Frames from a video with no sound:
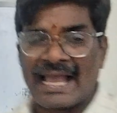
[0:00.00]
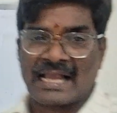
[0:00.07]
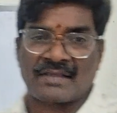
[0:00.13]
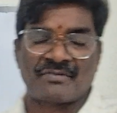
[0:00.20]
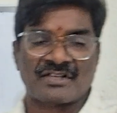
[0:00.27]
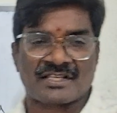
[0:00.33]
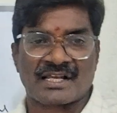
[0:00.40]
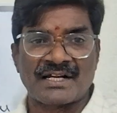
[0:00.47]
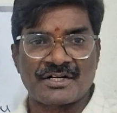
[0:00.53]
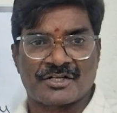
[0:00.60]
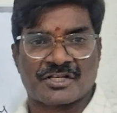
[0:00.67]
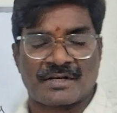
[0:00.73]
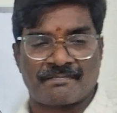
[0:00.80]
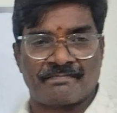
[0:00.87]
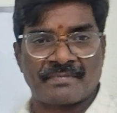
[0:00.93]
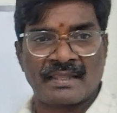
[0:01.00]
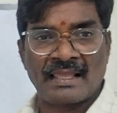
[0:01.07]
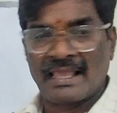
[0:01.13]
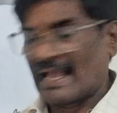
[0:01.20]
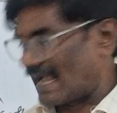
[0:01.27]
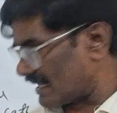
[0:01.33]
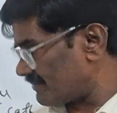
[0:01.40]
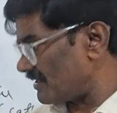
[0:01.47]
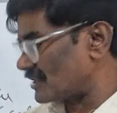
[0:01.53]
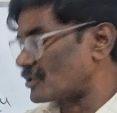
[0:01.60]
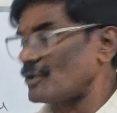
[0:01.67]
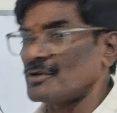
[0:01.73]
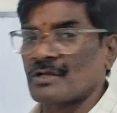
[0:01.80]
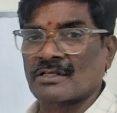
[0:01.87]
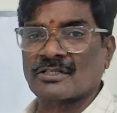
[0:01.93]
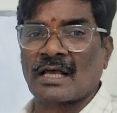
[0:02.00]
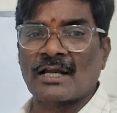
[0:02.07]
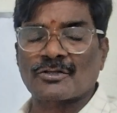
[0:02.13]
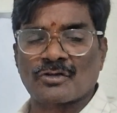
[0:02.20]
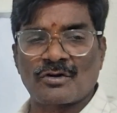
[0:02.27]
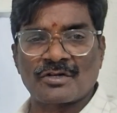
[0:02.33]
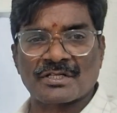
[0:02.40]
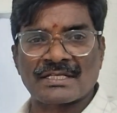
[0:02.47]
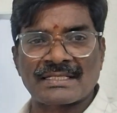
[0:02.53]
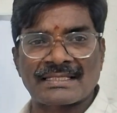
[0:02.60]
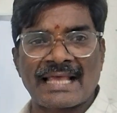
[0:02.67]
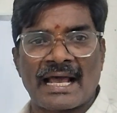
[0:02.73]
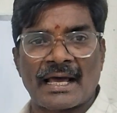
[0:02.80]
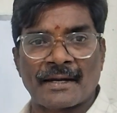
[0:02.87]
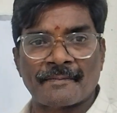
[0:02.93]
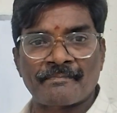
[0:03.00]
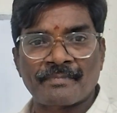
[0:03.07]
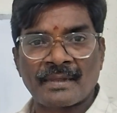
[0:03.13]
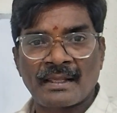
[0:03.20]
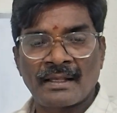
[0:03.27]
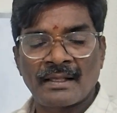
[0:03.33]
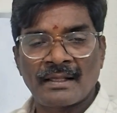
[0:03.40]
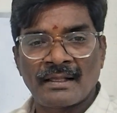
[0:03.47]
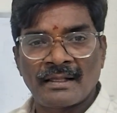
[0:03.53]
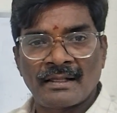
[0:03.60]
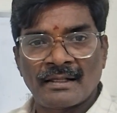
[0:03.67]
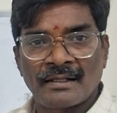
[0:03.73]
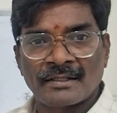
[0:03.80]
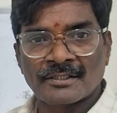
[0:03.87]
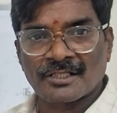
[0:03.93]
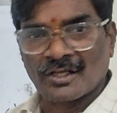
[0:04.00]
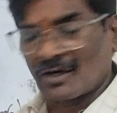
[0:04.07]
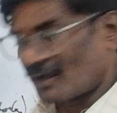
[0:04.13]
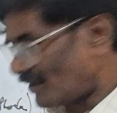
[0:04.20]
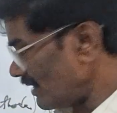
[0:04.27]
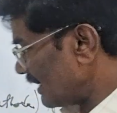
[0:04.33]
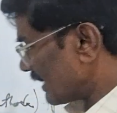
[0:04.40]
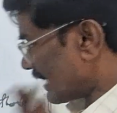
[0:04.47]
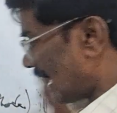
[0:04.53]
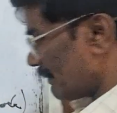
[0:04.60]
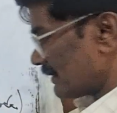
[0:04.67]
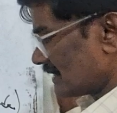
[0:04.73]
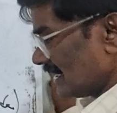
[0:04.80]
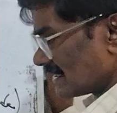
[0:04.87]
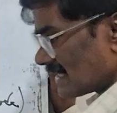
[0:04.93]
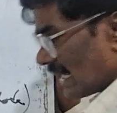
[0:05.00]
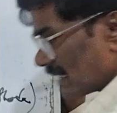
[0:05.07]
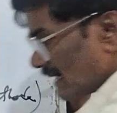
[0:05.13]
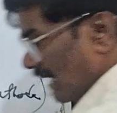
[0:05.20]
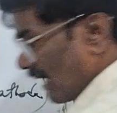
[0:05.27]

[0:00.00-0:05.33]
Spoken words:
aqueous condition. Aqueous salt solution there. So these are